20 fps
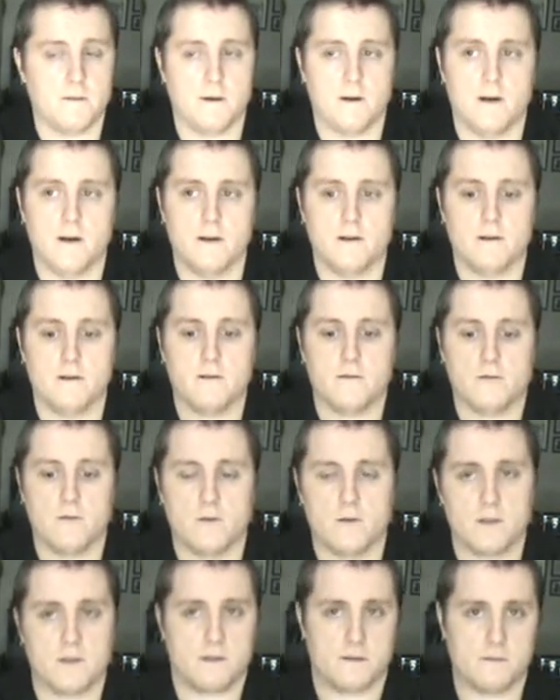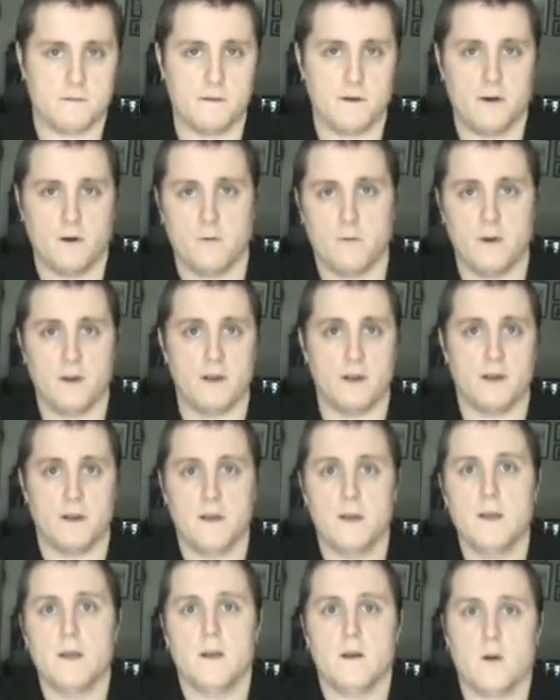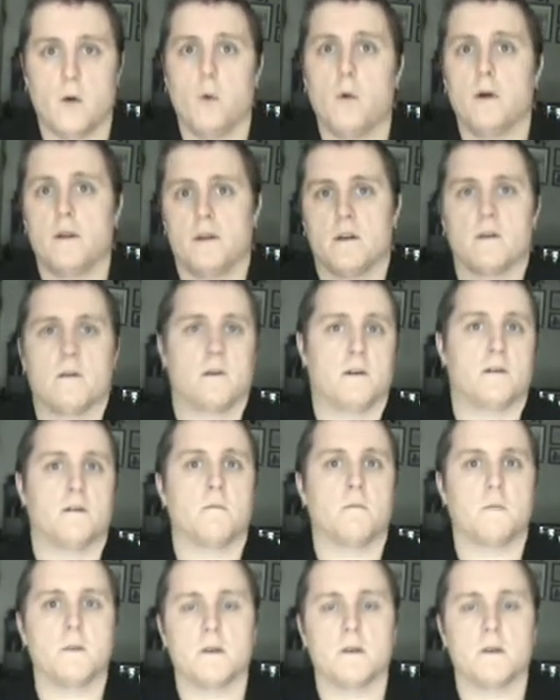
Uh, of course, you know, we go in there and